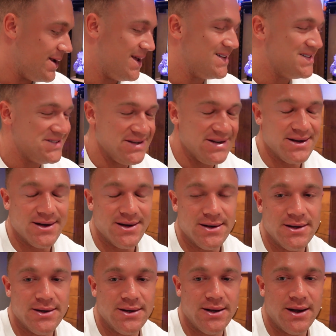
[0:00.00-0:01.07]
and sinker,
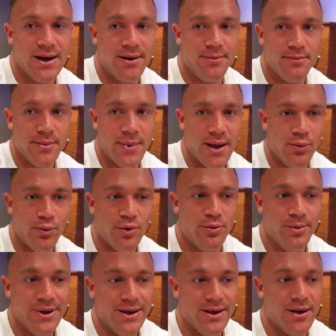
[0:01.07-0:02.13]
and
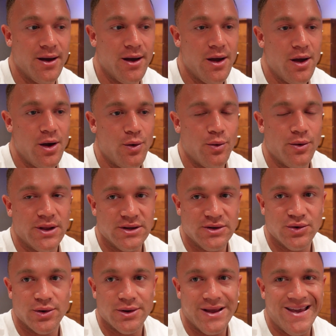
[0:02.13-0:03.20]
we'll be well and
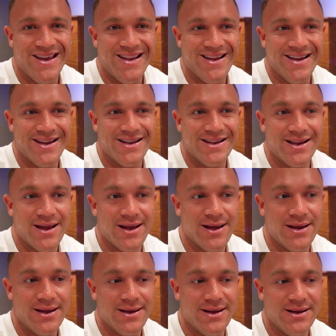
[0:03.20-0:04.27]
truly hitting
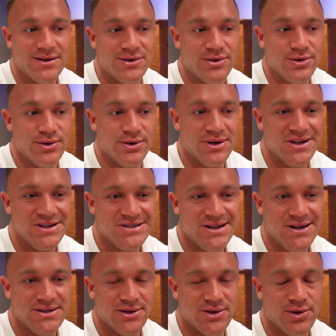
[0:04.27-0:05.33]
into
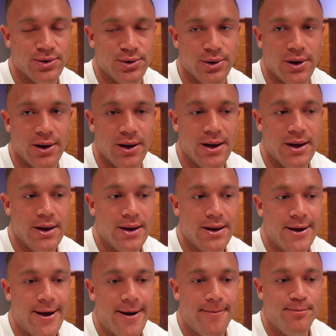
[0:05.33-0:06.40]
season 2
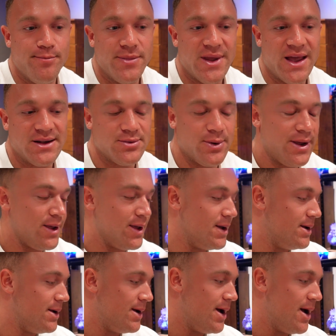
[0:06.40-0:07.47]
next week.
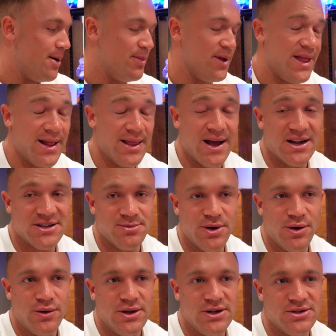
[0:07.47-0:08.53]
But that last
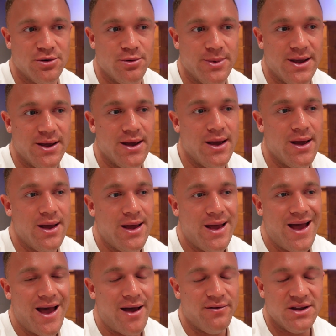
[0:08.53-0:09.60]
meal that you saw me
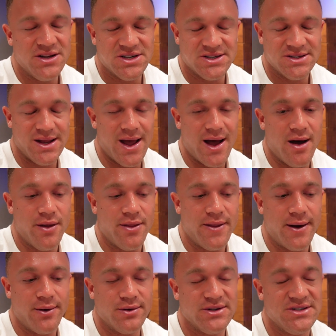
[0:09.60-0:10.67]
having just now,
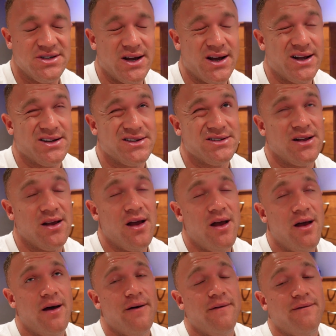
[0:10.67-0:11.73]
that was just
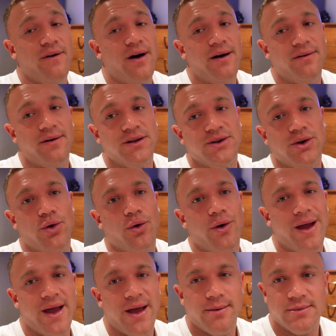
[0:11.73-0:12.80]
500
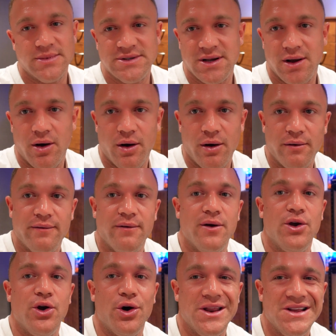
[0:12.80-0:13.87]
grams
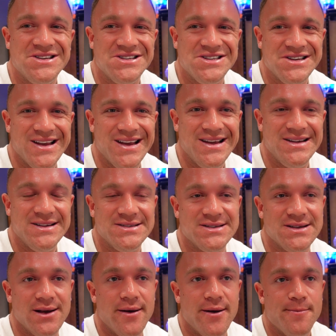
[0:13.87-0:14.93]
of cottage cheese,